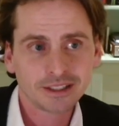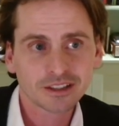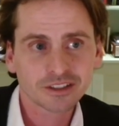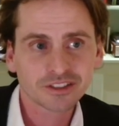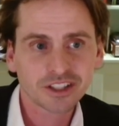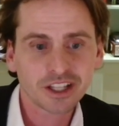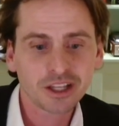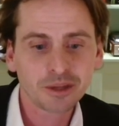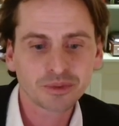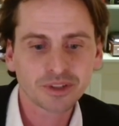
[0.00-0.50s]

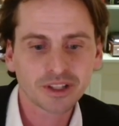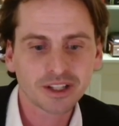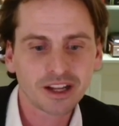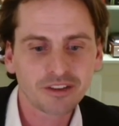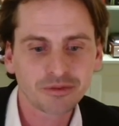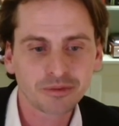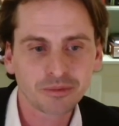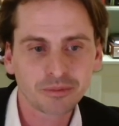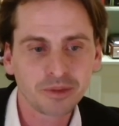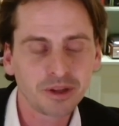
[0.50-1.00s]
there's teams that
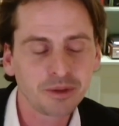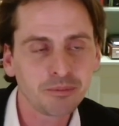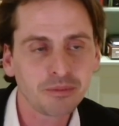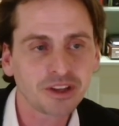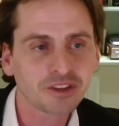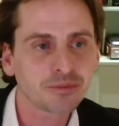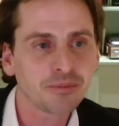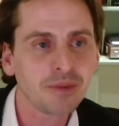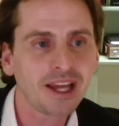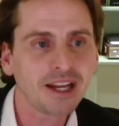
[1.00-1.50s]
have been
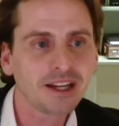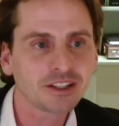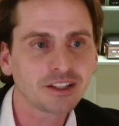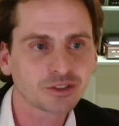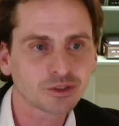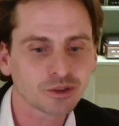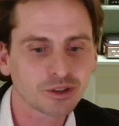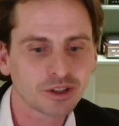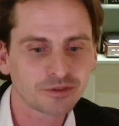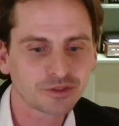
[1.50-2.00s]

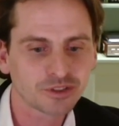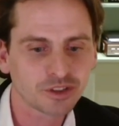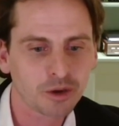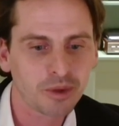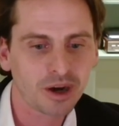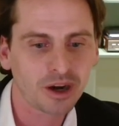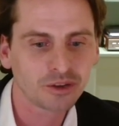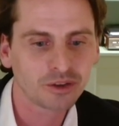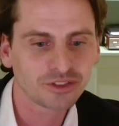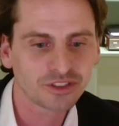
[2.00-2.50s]
mismanaged or have
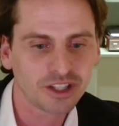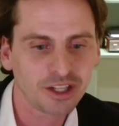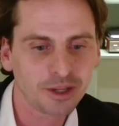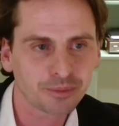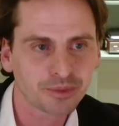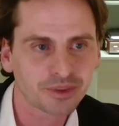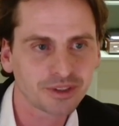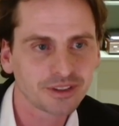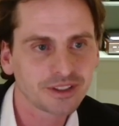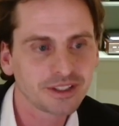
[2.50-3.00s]
somehow
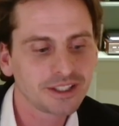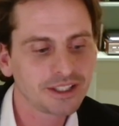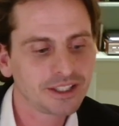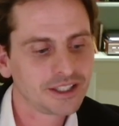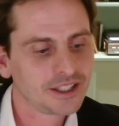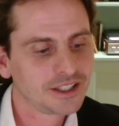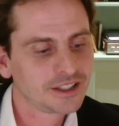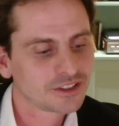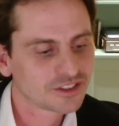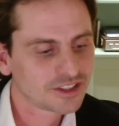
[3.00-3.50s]
slipped
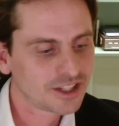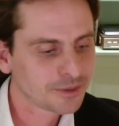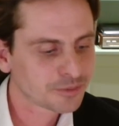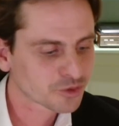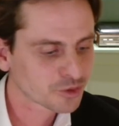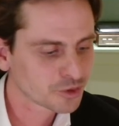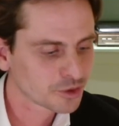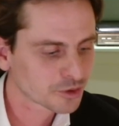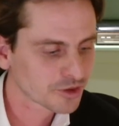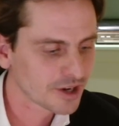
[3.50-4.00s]

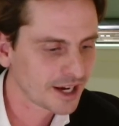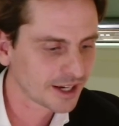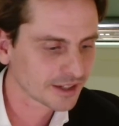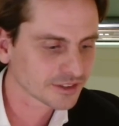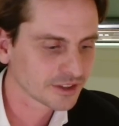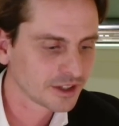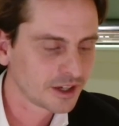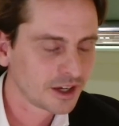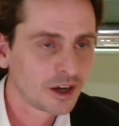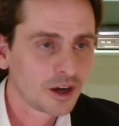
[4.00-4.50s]
slipped through the
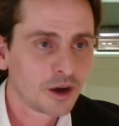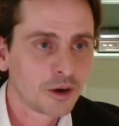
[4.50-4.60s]
cracks.